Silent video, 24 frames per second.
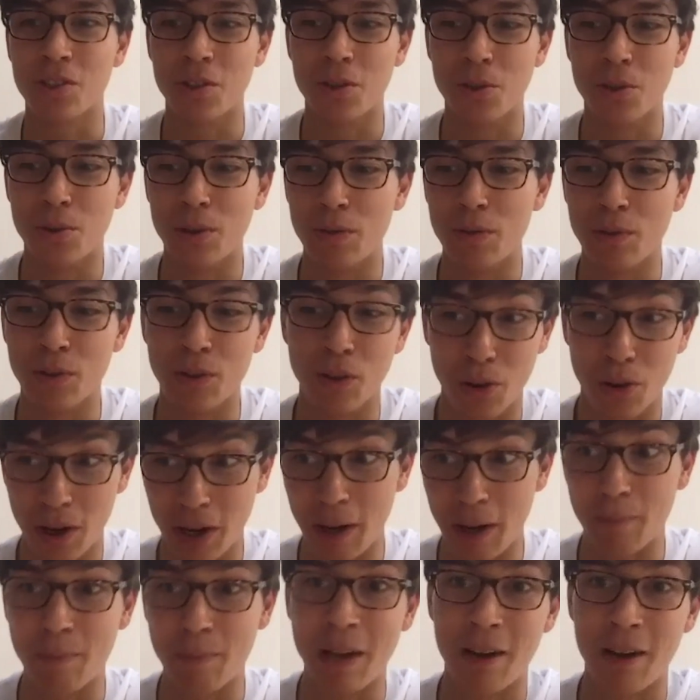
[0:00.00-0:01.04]
even though I
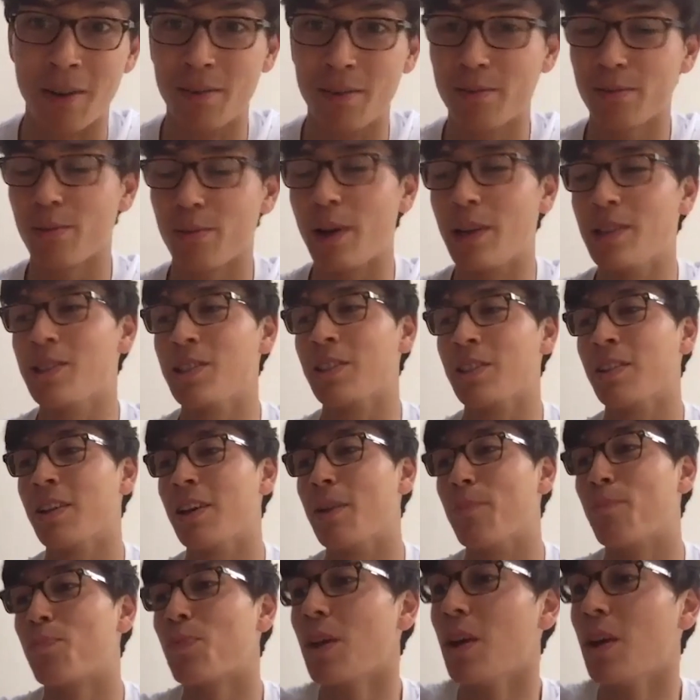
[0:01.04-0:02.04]
am now racing there.